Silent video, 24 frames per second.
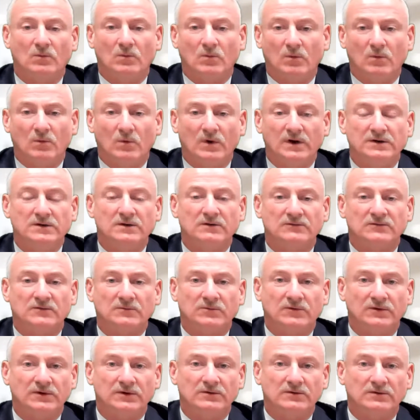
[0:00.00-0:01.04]
when do you have to
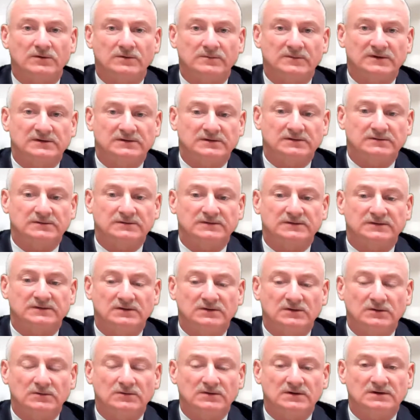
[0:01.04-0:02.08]
pre-order materials to
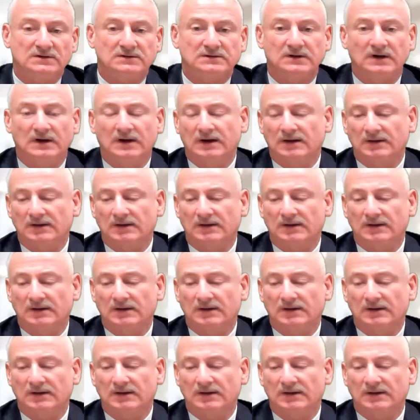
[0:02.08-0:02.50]
do this?